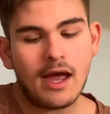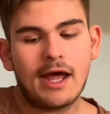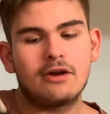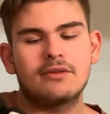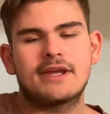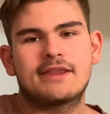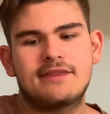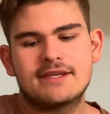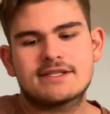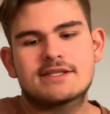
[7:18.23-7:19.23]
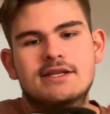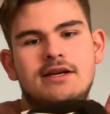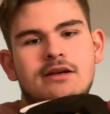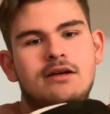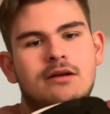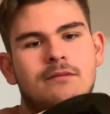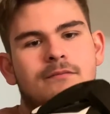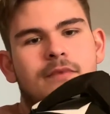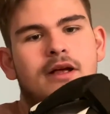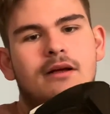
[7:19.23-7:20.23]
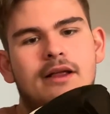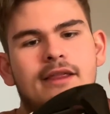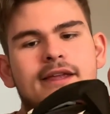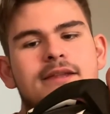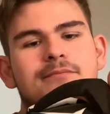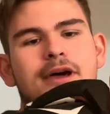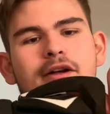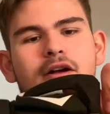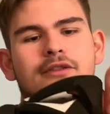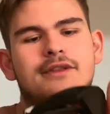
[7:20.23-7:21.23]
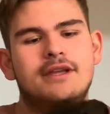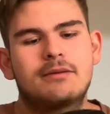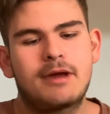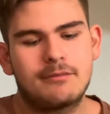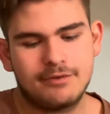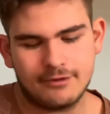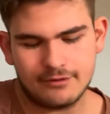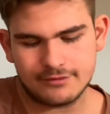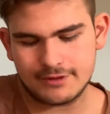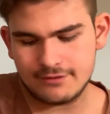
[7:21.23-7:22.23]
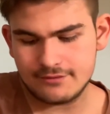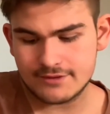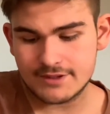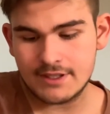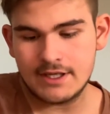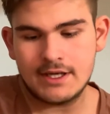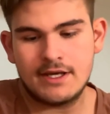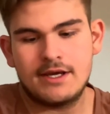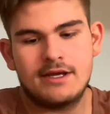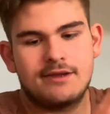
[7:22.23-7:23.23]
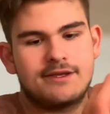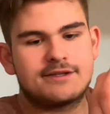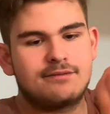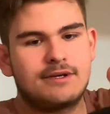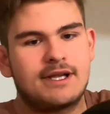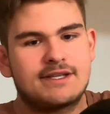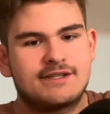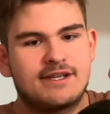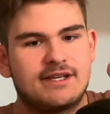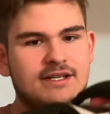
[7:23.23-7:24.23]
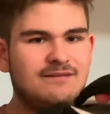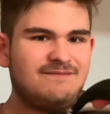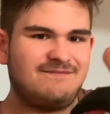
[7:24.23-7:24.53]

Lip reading: I don't like this. I liked it better on the Command Pro 2s. This one has like